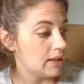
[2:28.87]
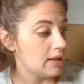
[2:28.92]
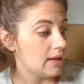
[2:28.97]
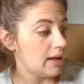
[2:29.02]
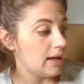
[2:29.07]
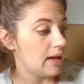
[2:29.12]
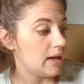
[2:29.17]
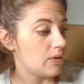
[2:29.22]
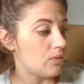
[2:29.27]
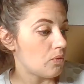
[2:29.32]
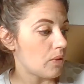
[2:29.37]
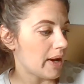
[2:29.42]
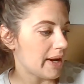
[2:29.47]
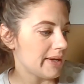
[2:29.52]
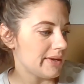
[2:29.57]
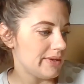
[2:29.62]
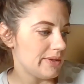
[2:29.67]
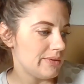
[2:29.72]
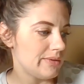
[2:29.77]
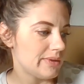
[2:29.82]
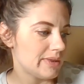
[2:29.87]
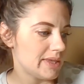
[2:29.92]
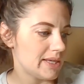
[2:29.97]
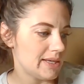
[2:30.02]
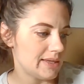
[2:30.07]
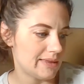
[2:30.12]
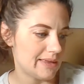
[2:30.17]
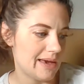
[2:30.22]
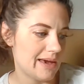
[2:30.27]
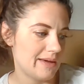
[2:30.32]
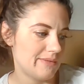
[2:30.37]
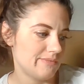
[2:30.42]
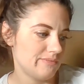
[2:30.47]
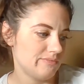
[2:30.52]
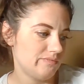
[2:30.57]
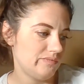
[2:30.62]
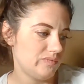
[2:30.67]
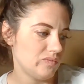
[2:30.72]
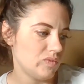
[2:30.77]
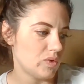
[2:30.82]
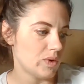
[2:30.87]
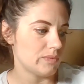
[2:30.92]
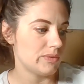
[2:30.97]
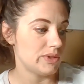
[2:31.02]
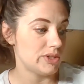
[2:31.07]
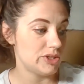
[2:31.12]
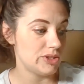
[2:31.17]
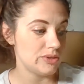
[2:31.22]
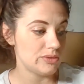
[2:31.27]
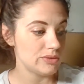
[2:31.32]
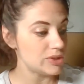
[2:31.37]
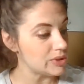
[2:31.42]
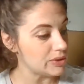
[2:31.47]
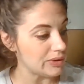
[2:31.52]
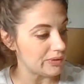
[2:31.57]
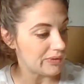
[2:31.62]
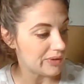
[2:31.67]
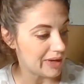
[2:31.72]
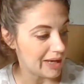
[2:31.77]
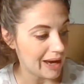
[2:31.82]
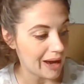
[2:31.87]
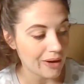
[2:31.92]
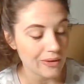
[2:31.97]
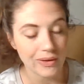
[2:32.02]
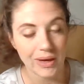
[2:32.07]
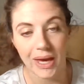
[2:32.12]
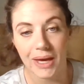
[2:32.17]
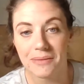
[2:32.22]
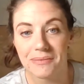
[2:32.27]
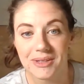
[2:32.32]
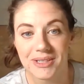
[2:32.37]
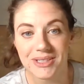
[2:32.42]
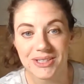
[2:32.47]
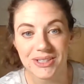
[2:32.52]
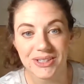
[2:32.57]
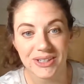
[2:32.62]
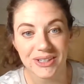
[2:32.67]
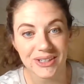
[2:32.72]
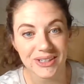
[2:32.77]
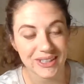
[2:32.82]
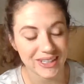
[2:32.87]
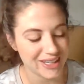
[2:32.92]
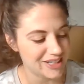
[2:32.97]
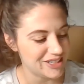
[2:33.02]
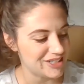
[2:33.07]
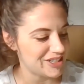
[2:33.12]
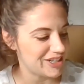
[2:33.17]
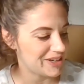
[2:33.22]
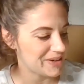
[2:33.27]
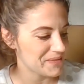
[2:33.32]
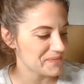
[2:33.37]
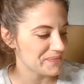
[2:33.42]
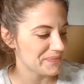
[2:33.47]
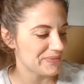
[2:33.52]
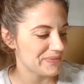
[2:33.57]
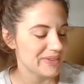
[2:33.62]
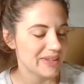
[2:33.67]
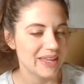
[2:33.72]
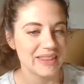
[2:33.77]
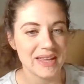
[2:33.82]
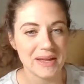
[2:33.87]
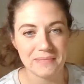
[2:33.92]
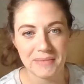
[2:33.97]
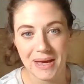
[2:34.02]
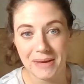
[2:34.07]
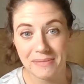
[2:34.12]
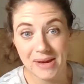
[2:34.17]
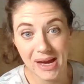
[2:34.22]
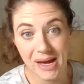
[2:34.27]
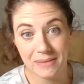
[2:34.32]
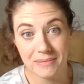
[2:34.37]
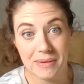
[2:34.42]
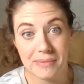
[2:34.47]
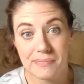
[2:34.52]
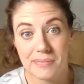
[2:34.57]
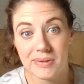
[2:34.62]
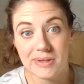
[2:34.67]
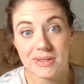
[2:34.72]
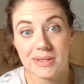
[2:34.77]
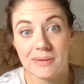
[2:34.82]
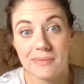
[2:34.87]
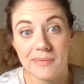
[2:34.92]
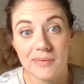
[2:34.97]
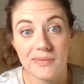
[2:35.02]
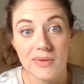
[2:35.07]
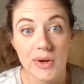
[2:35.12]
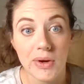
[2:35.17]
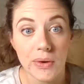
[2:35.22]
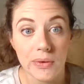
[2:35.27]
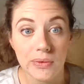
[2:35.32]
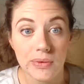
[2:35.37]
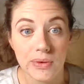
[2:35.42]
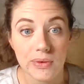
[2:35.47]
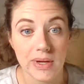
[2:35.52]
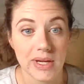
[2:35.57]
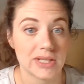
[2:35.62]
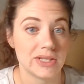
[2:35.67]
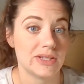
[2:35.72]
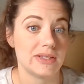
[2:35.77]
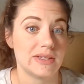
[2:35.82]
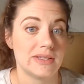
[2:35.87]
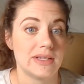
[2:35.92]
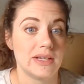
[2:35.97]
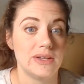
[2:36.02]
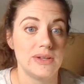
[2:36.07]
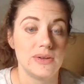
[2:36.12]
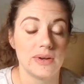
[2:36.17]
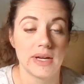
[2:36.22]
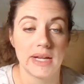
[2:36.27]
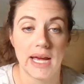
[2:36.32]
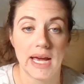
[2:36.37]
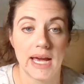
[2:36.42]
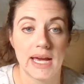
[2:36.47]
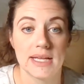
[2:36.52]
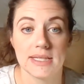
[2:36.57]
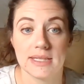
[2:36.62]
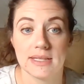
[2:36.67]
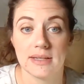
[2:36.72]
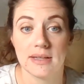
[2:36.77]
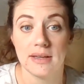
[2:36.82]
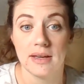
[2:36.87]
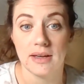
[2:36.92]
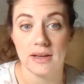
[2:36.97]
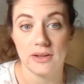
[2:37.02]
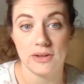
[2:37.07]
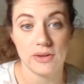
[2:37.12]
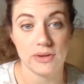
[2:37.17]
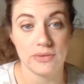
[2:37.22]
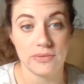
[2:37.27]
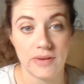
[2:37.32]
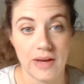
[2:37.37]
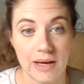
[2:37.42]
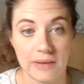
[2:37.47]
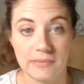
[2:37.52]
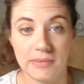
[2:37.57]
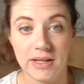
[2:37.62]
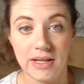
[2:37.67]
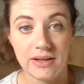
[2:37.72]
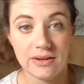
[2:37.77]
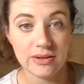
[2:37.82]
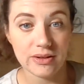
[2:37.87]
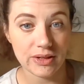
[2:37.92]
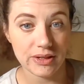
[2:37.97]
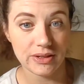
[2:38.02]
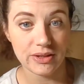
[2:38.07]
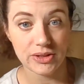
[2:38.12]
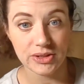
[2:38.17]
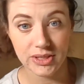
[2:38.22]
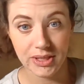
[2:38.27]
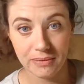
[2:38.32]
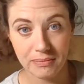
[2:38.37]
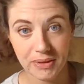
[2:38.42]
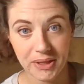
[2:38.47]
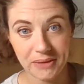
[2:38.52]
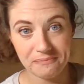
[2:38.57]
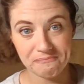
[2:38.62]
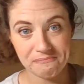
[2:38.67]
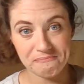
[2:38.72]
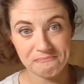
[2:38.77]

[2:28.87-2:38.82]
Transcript: And why do you think that? What would you do if a cow came into your kitchen? And then maybe come up with some of your own questions that you could ask your family or your sibling.